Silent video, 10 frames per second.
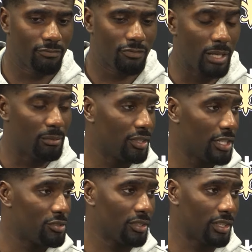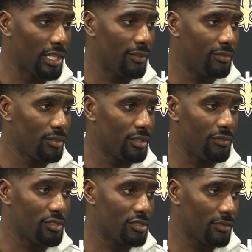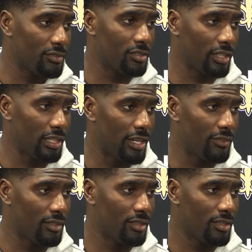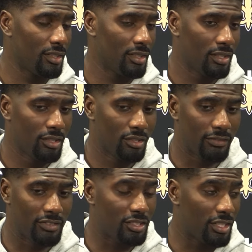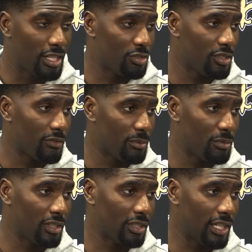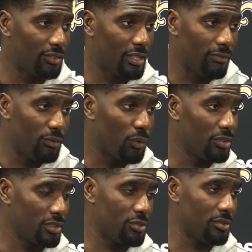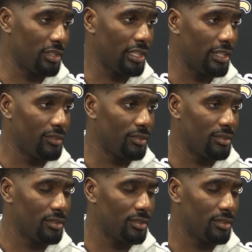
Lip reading: family that you're looking after, you have yourself that you're looking after, you have the city that you come from you're looking after, you have New Orleans that you're looking after.